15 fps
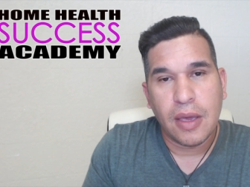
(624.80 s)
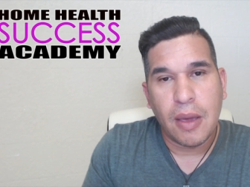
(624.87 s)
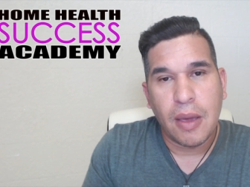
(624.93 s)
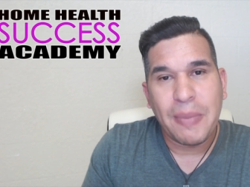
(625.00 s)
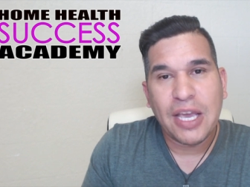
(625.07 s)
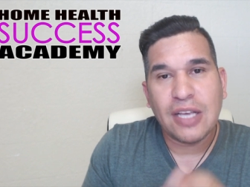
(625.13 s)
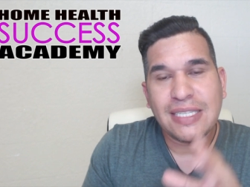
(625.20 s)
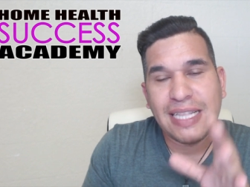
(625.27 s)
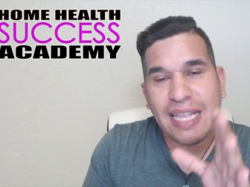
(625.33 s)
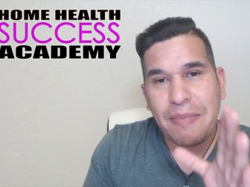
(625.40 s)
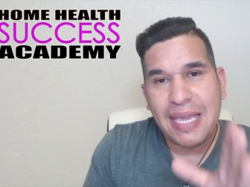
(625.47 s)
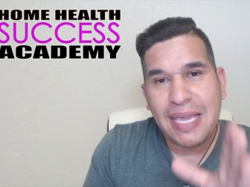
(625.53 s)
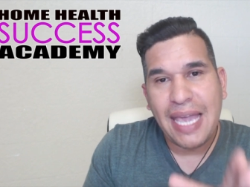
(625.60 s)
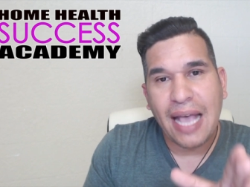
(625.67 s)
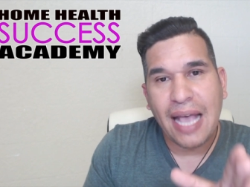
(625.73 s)
Because let
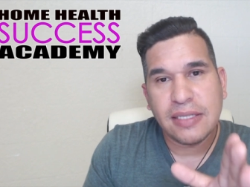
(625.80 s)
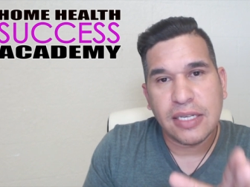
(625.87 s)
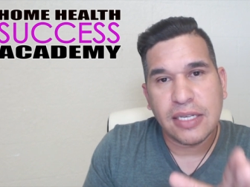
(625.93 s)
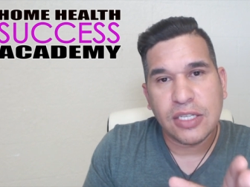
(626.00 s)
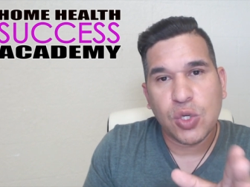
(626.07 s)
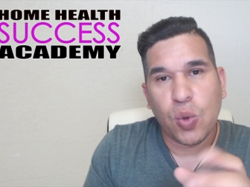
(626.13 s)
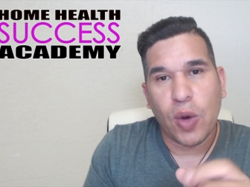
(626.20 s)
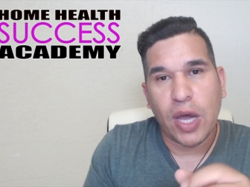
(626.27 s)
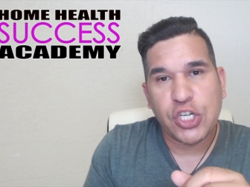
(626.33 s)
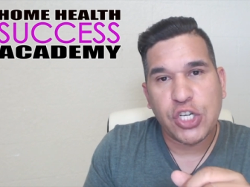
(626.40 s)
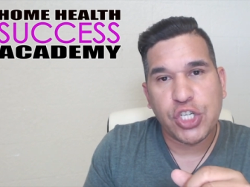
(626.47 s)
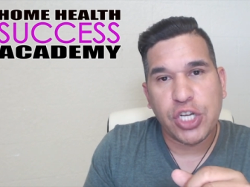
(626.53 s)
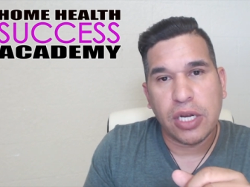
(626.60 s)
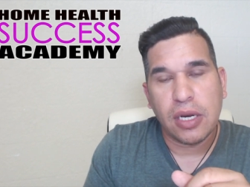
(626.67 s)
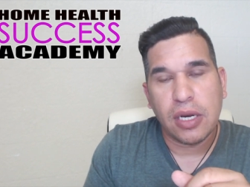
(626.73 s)
me ask this
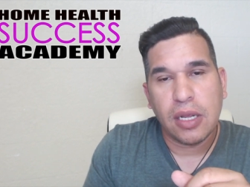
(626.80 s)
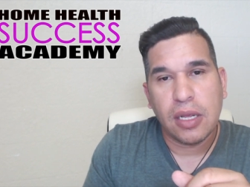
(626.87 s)
question.